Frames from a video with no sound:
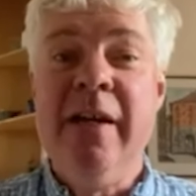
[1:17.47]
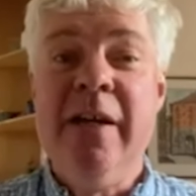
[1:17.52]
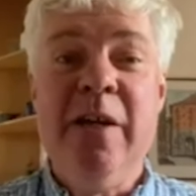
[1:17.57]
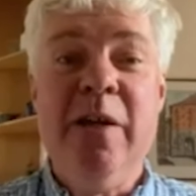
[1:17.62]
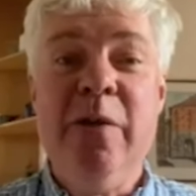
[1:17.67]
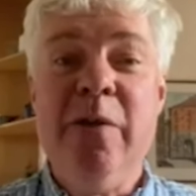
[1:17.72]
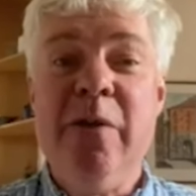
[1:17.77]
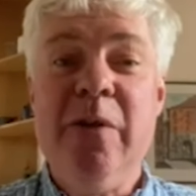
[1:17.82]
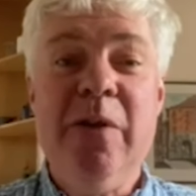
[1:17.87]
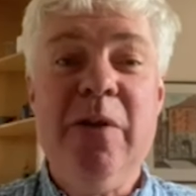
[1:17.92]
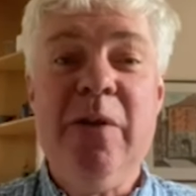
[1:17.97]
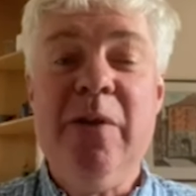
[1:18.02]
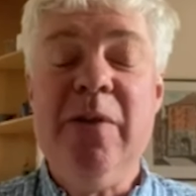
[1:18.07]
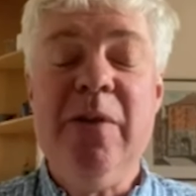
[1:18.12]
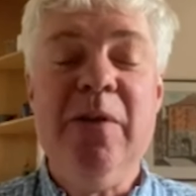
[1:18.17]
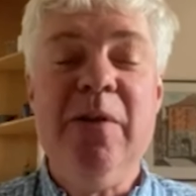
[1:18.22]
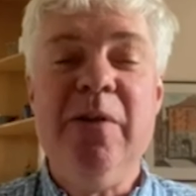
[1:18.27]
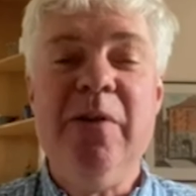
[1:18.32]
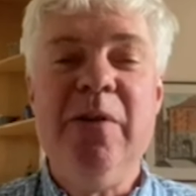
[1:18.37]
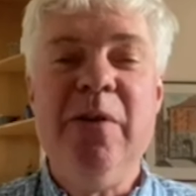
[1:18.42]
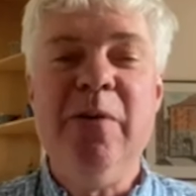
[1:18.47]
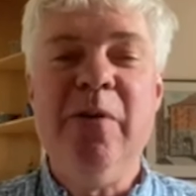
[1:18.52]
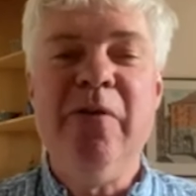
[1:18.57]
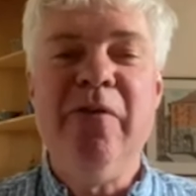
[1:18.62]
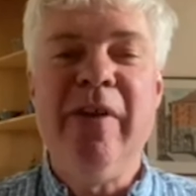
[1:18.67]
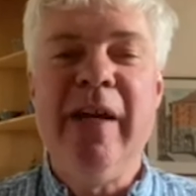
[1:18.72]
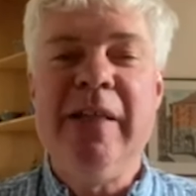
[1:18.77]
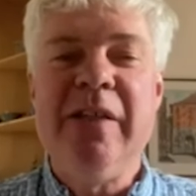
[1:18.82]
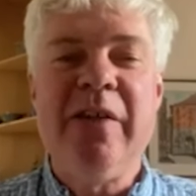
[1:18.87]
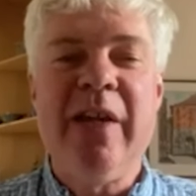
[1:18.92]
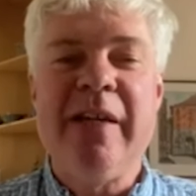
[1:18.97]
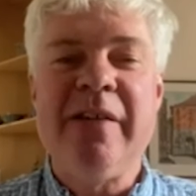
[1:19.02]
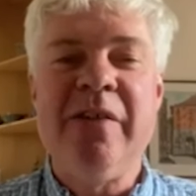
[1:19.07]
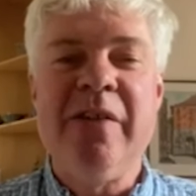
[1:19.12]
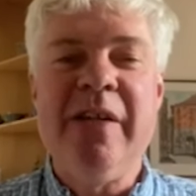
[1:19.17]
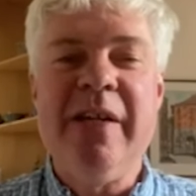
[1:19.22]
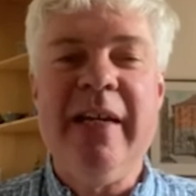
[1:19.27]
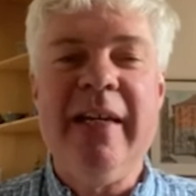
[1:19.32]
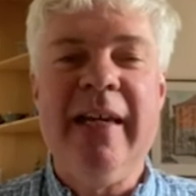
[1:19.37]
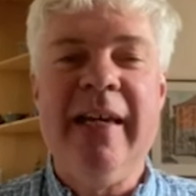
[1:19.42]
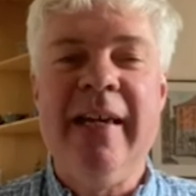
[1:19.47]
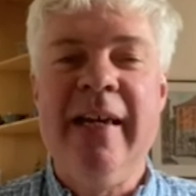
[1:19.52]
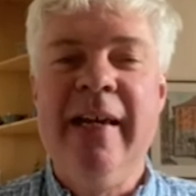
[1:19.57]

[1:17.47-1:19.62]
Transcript: you, you, you were fantastic.